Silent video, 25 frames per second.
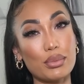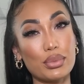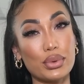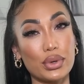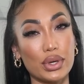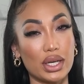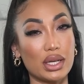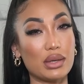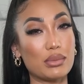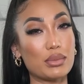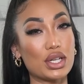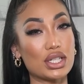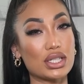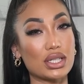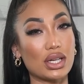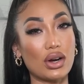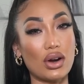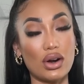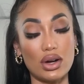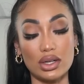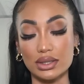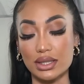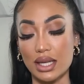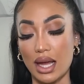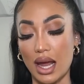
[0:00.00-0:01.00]
pretty much at
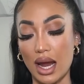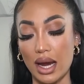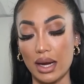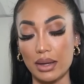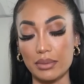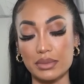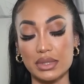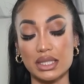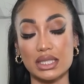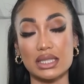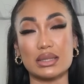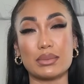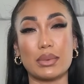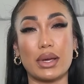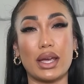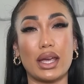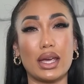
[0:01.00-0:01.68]
all times because my